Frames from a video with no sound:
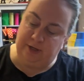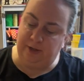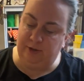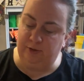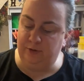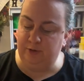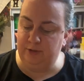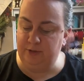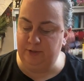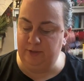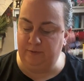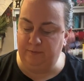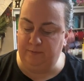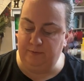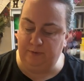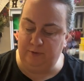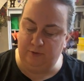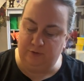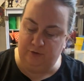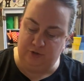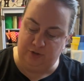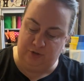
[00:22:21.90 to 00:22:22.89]
colors, if
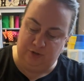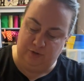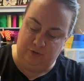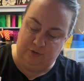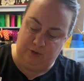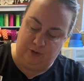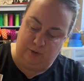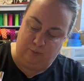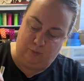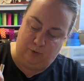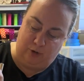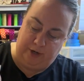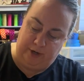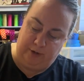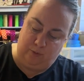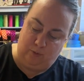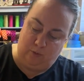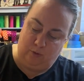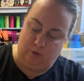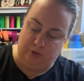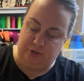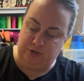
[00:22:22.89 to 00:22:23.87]
you're just using a bright
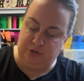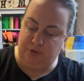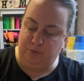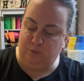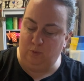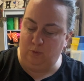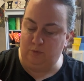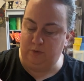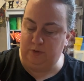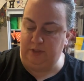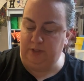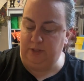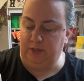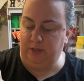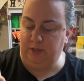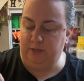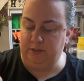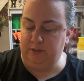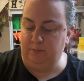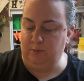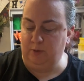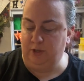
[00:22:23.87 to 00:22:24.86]
orange, you won't see
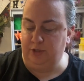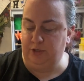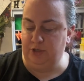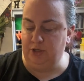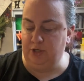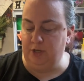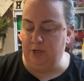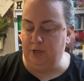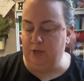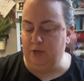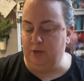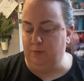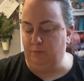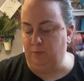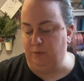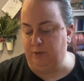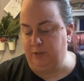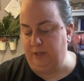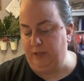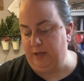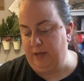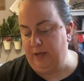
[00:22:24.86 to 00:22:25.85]
it as much
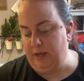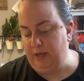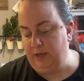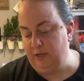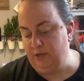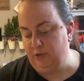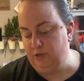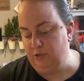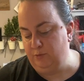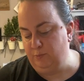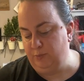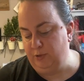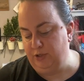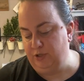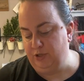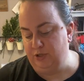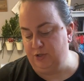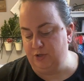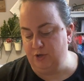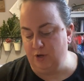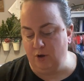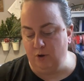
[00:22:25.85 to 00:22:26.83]
with the edge, but
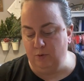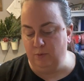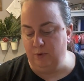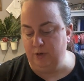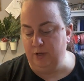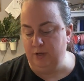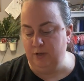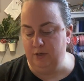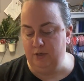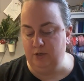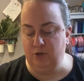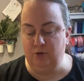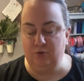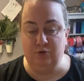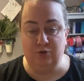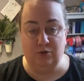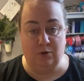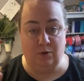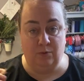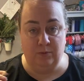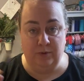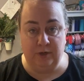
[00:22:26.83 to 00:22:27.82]
just go in. You
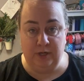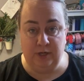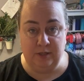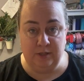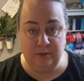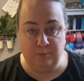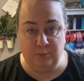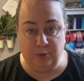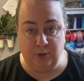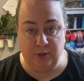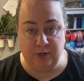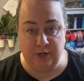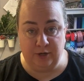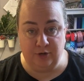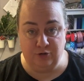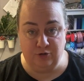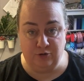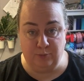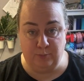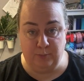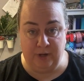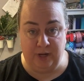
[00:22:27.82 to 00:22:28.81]
don't need to put
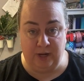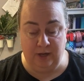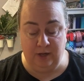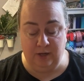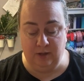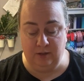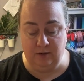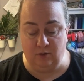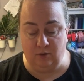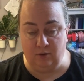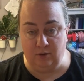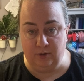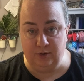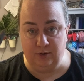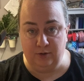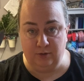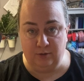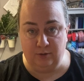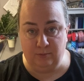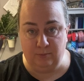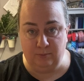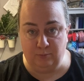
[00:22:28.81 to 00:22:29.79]
extra paint on
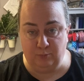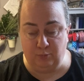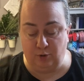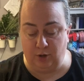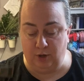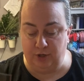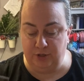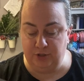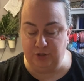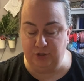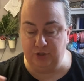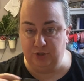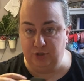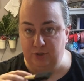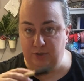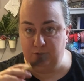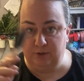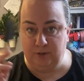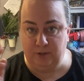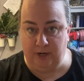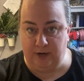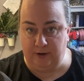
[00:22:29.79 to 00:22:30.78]
your brush.
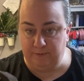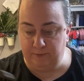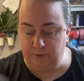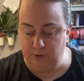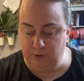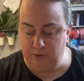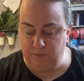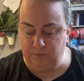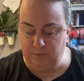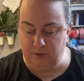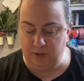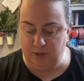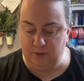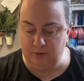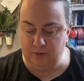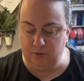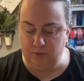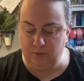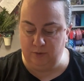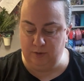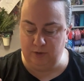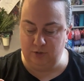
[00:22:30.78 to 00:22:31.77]
Just after you've
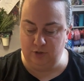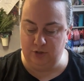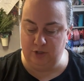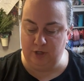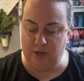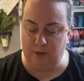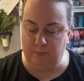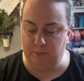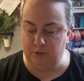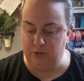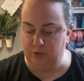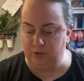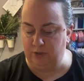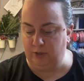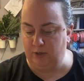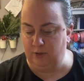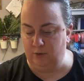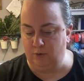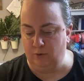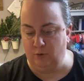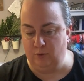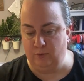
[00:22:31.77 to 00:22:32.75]
done doing the shape, just
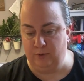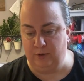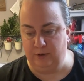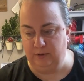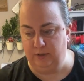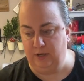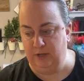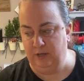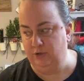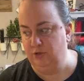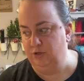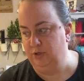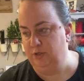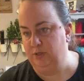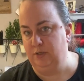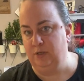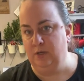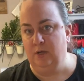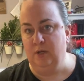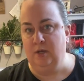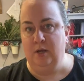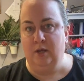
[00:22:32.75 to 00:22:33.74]
kind of go around the edges.
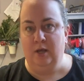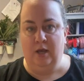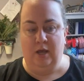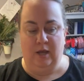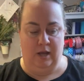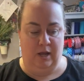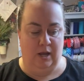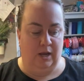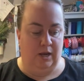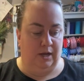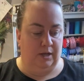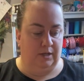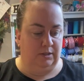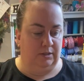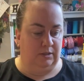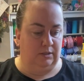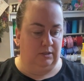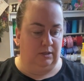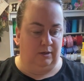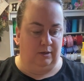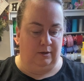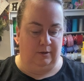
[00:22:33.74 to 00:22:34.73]
And